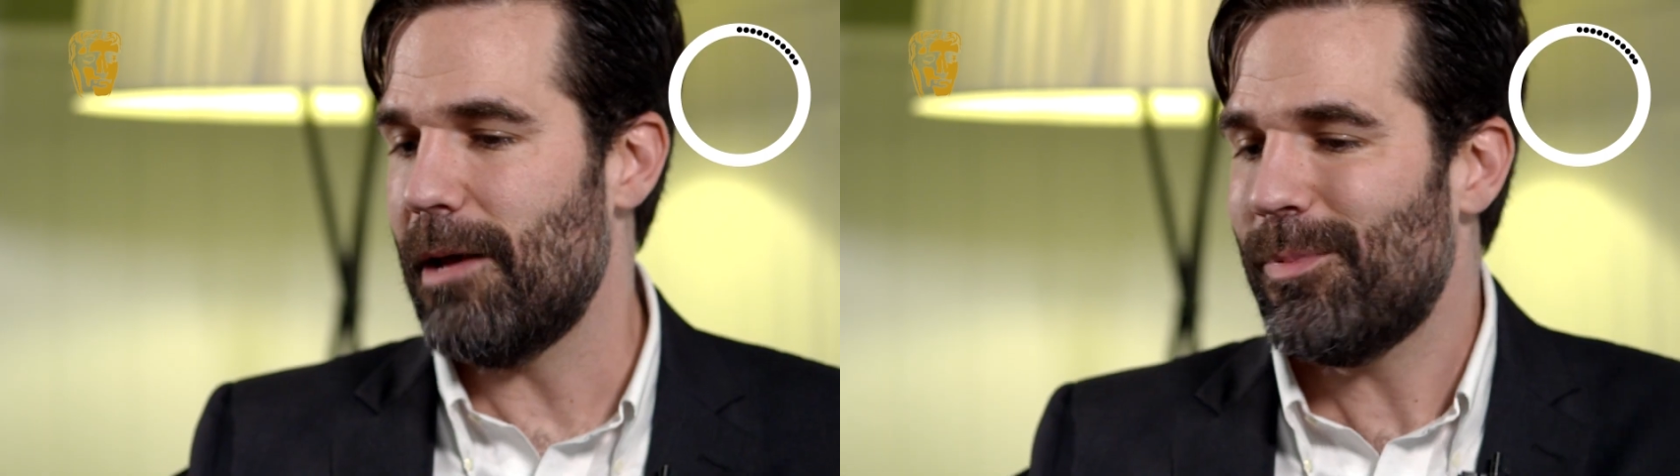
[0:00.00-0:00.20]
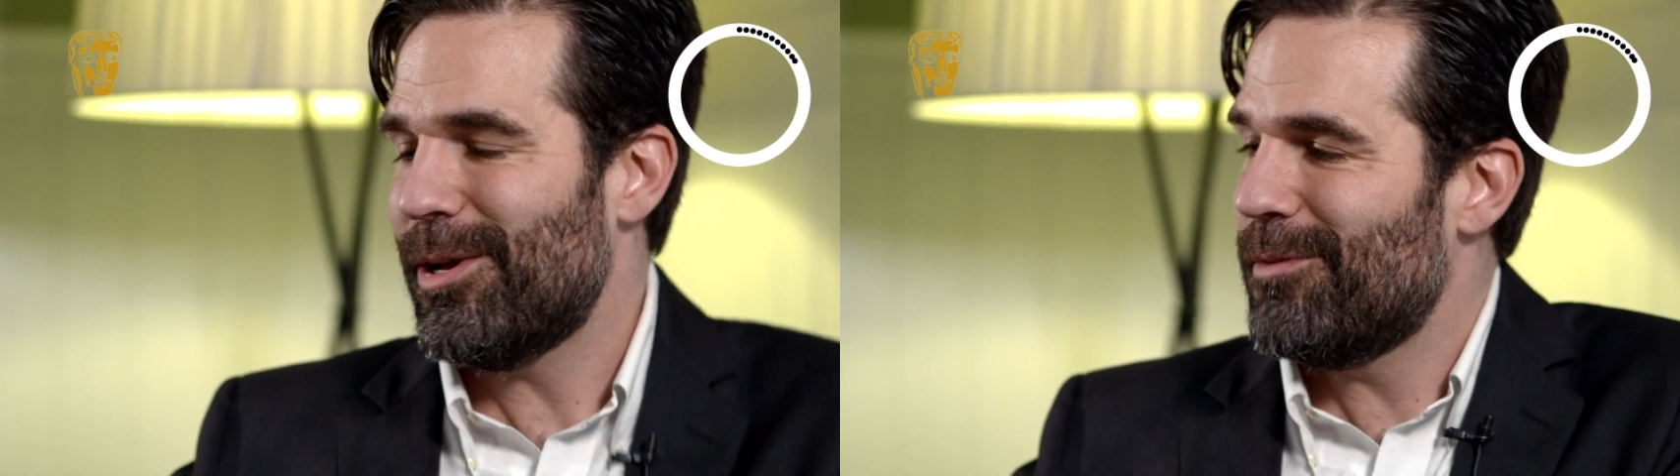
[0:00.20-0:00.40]

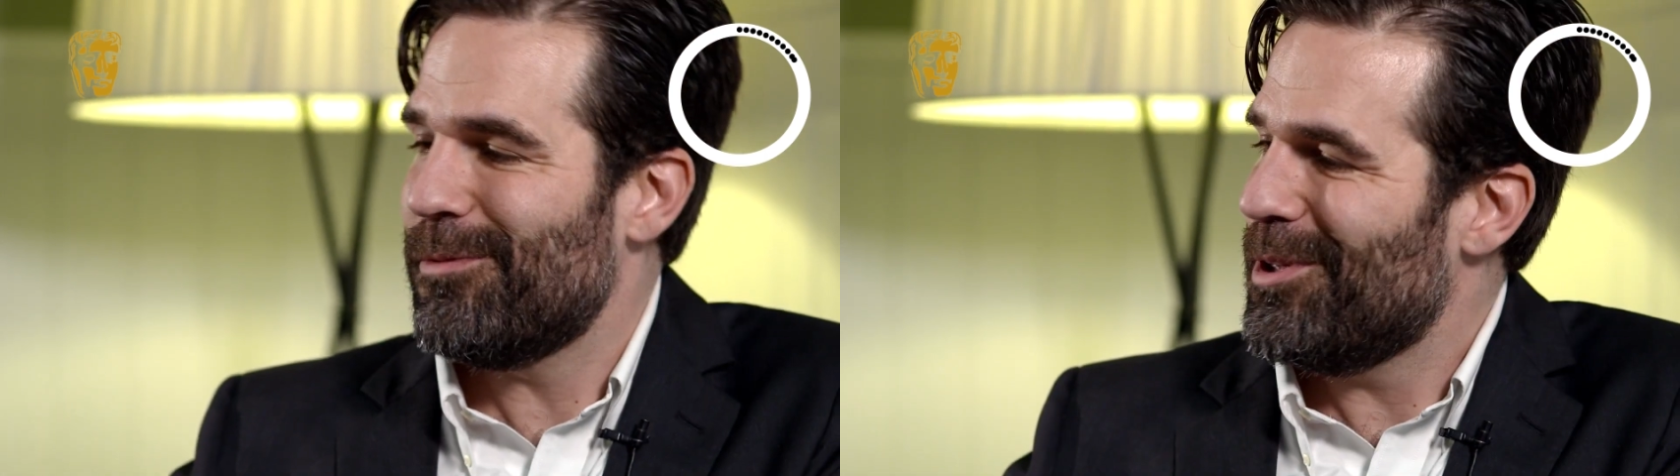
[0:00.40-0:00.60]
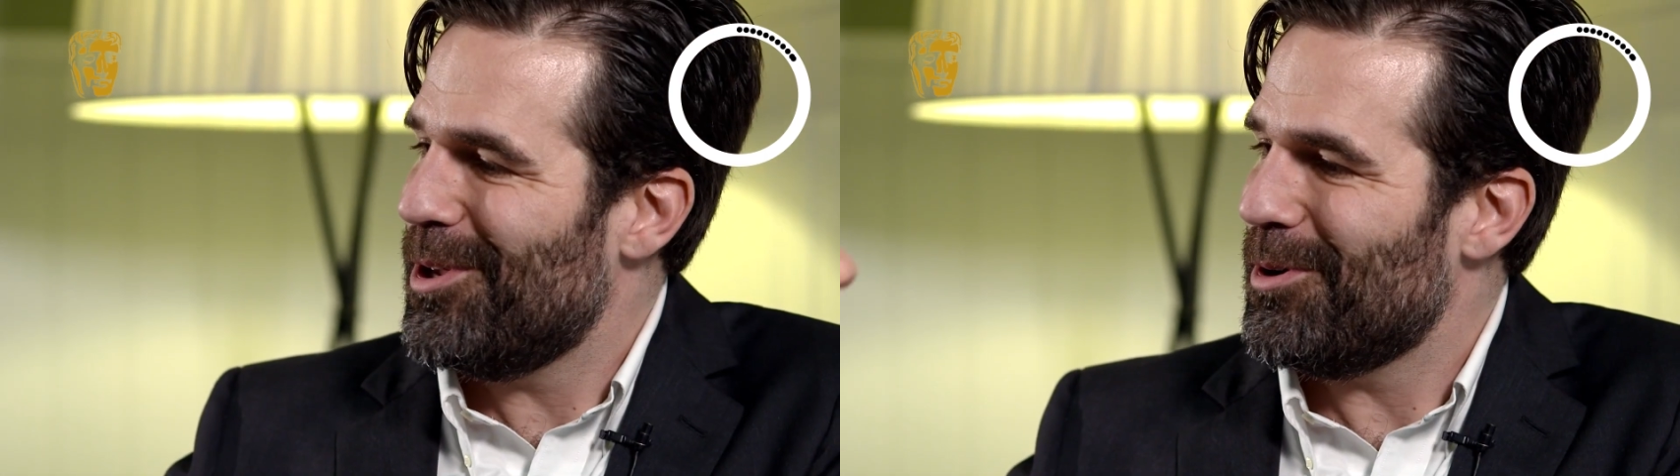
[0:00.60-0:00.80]
would be good
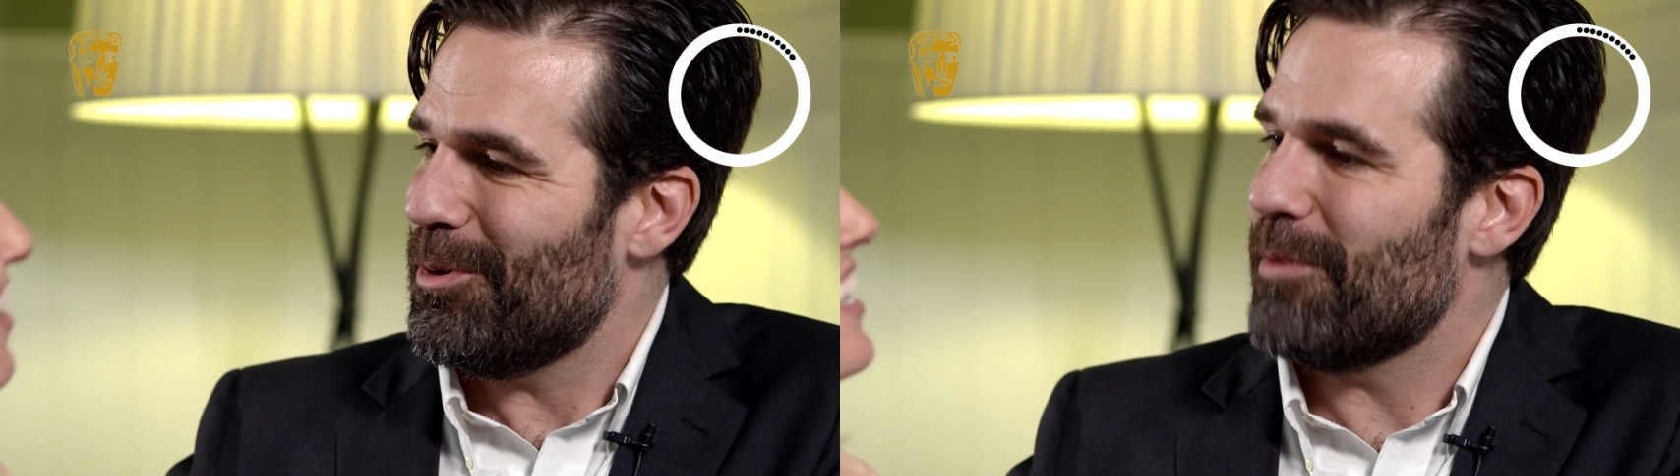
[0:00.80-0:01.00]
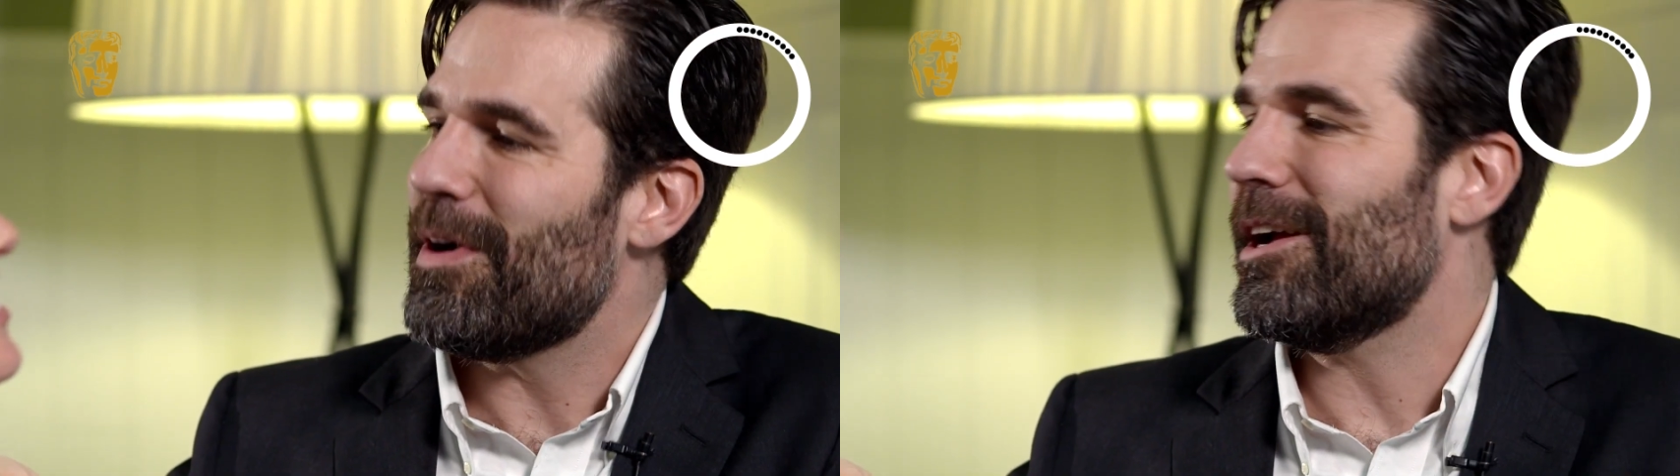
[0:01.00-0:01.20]
for
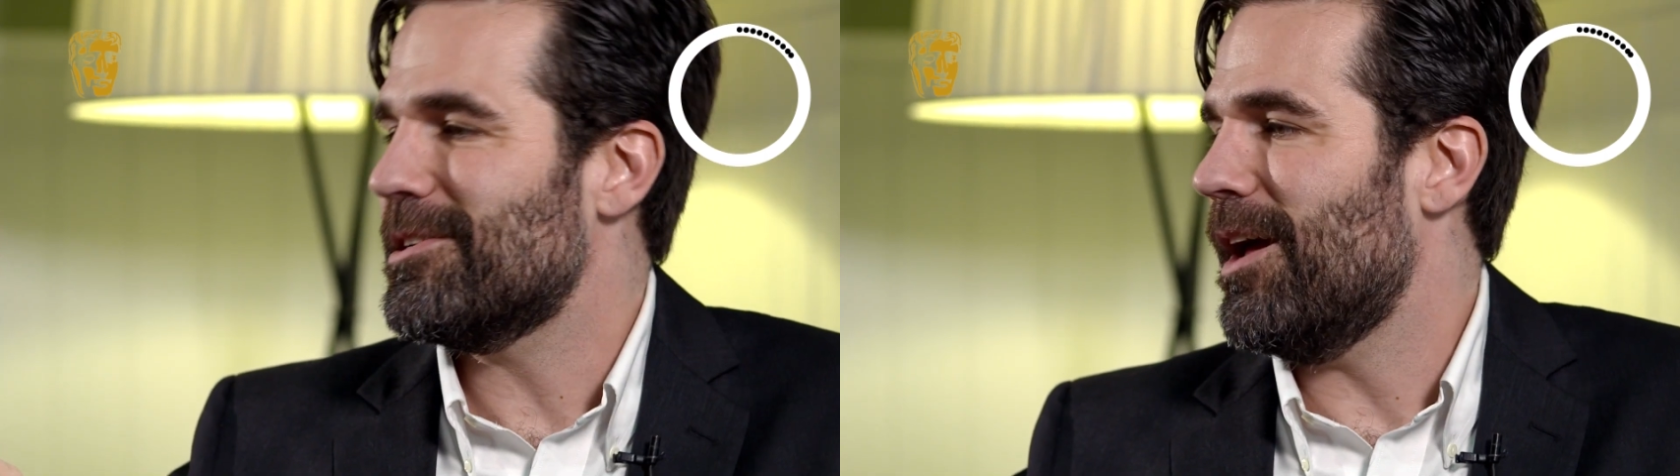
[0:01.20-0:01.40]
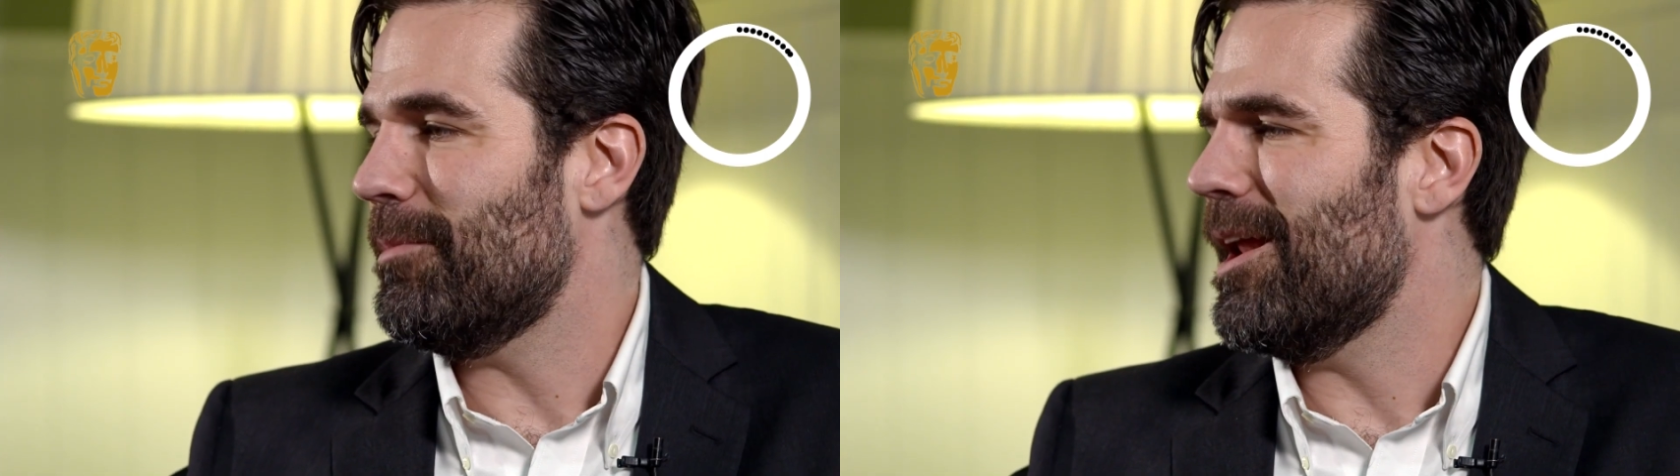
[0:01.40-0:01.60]
you.
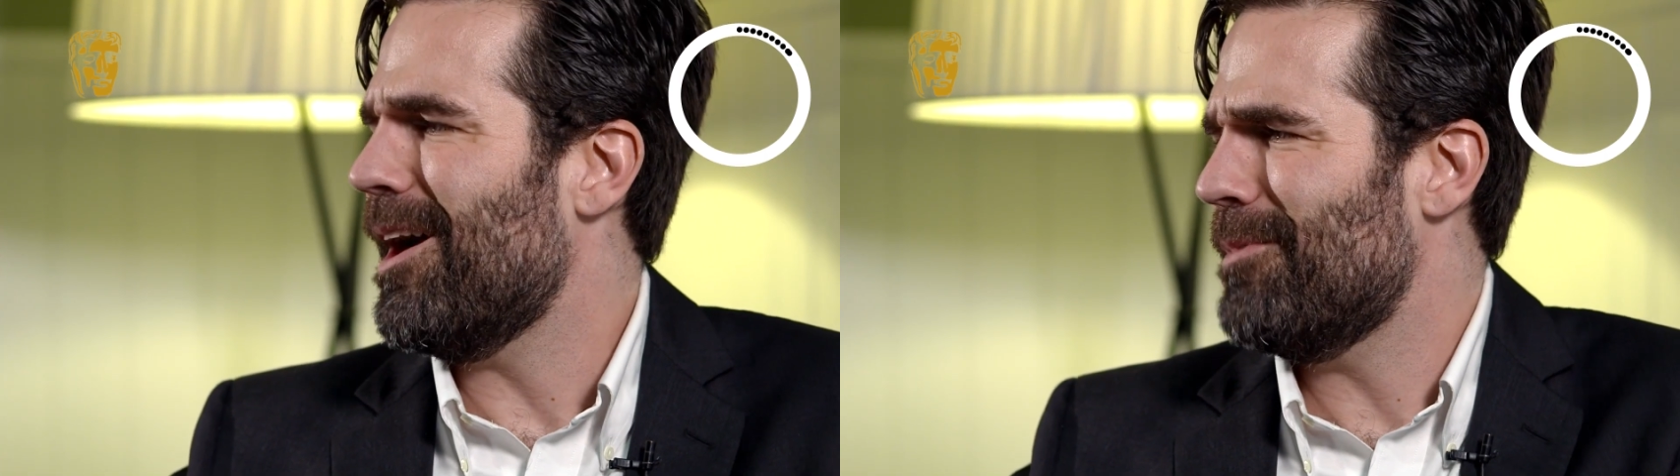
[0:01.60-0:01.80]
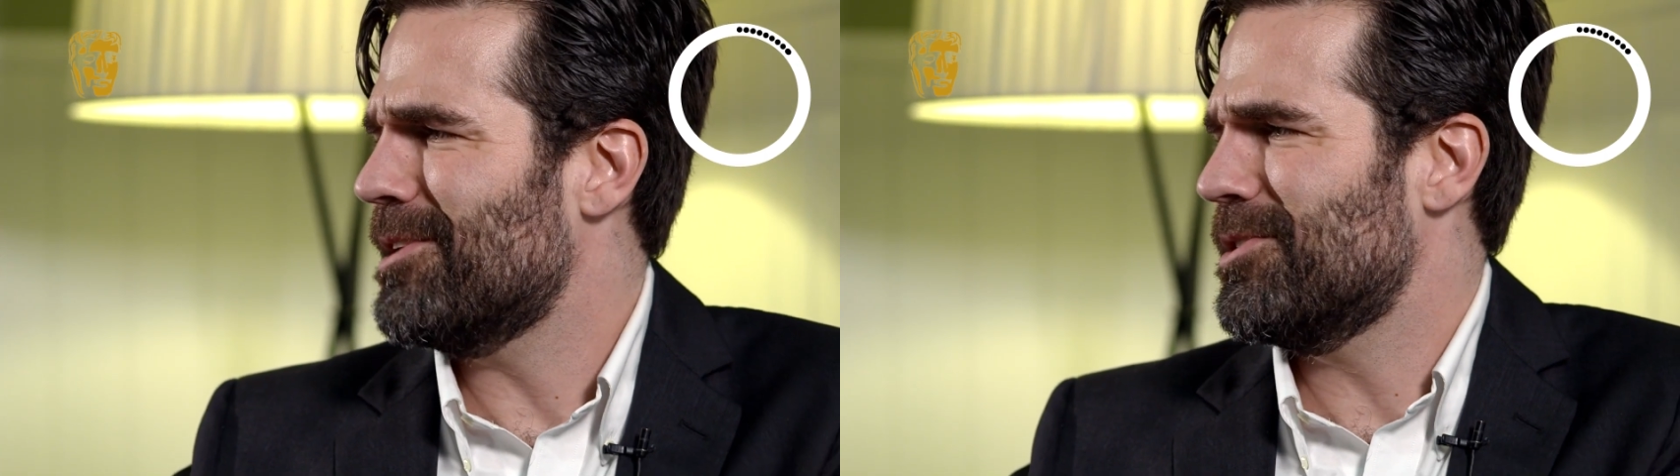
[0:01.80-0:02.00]
I mean,
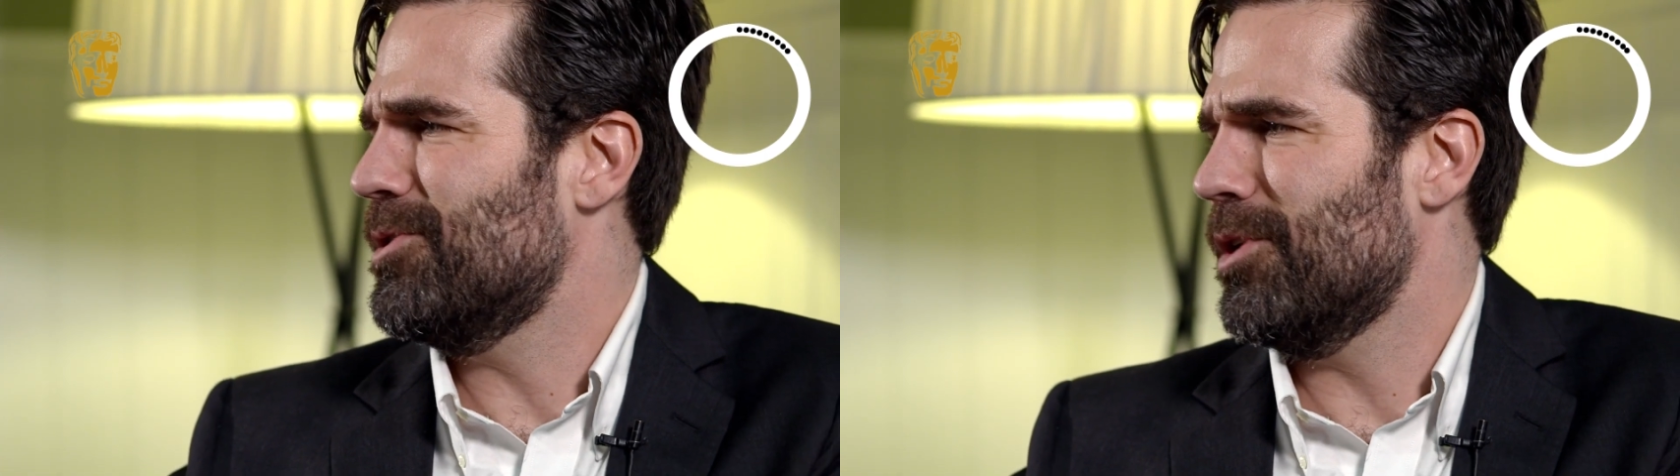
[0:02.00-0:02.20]
how much? No,